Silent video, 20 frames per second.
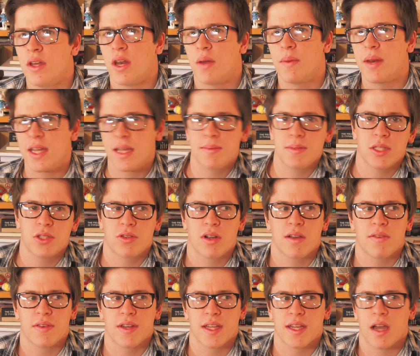Now when it comes to
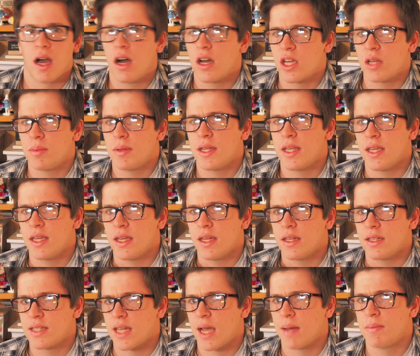travelling, arguably
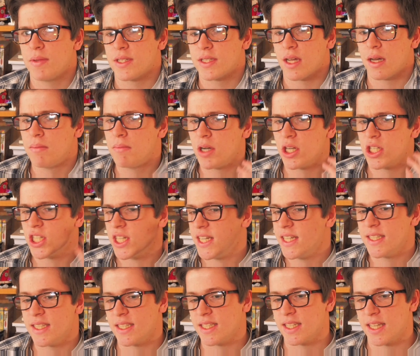tablets are much
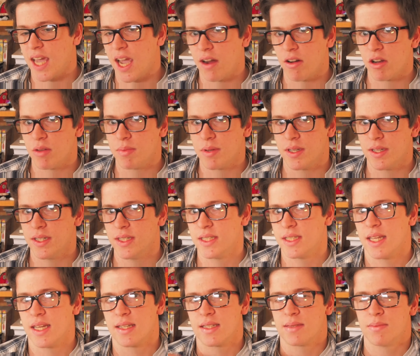easier to carry because
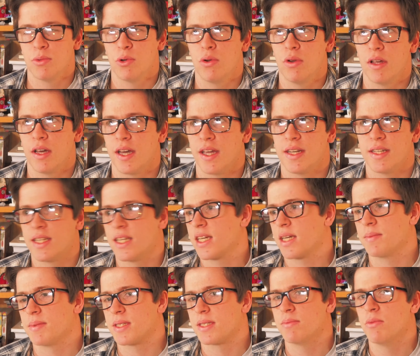they are smaller and take
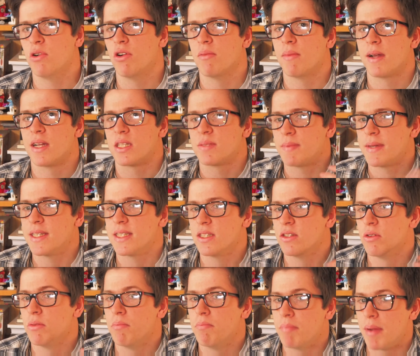up a smaller amount of space in
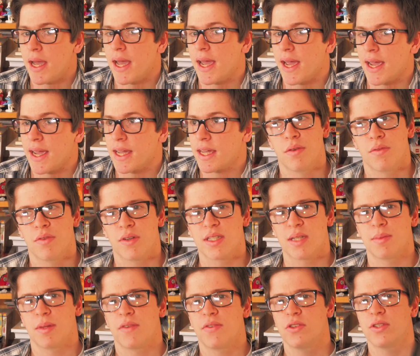your bag. For
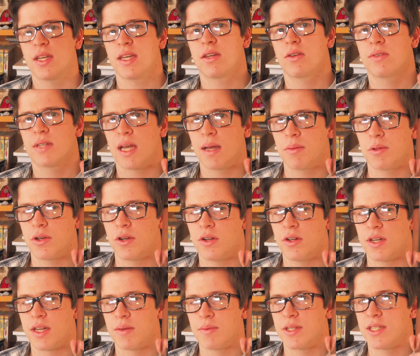example, if you take your tablet on
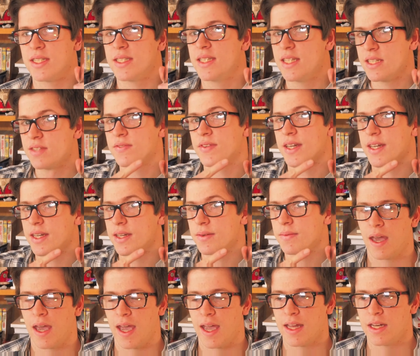holiday, which is this thick,
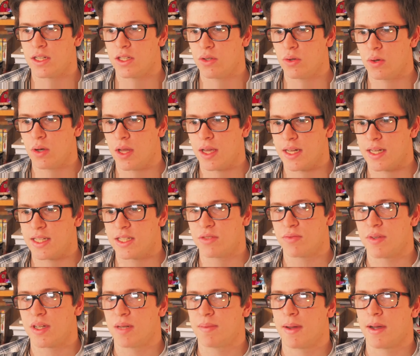and you're likely to
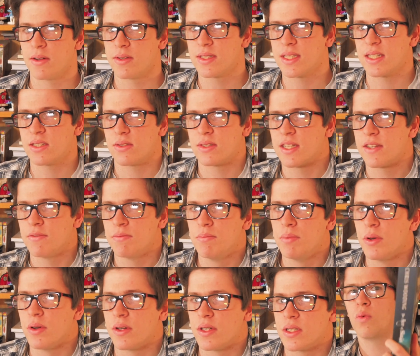read about 6 or 7
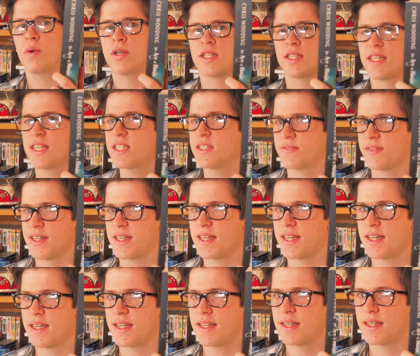books which are this thick,
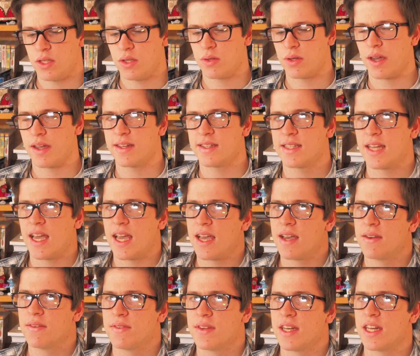you're going to
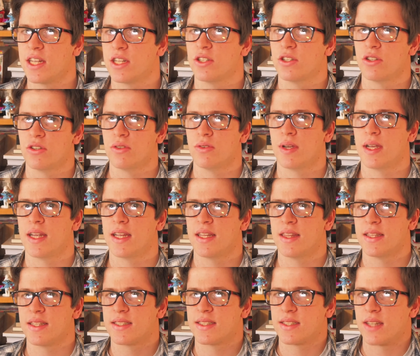have an issue
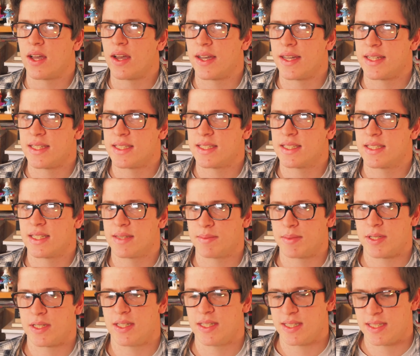in the size,
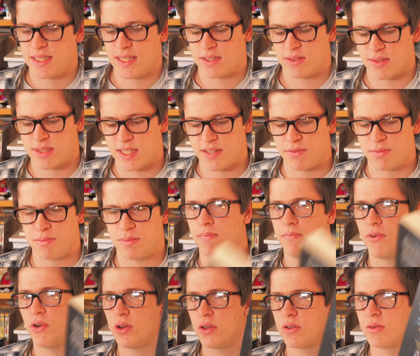because 6 or 7
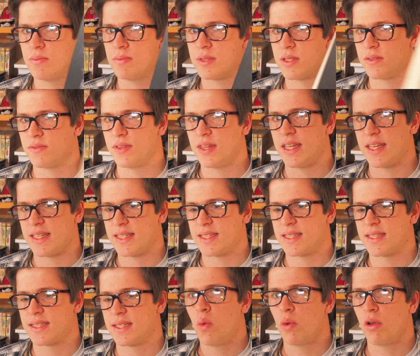volumes of
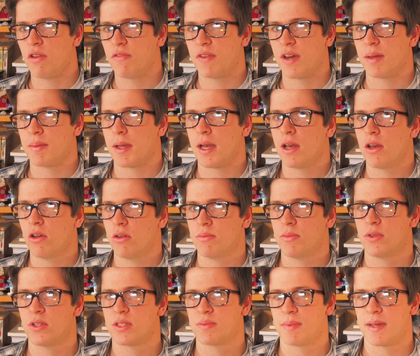this will fill up a lot
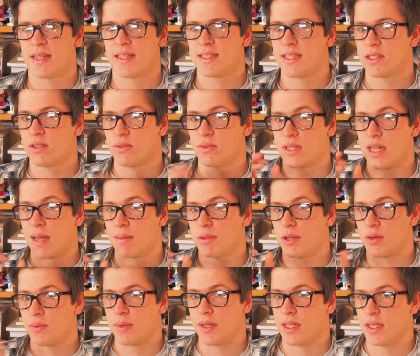more space than your
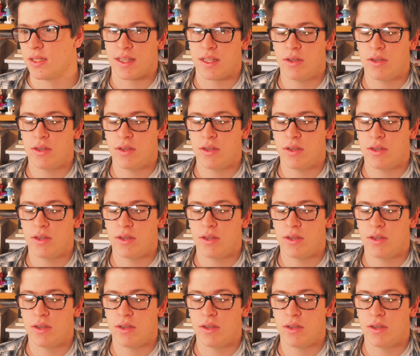tablet will.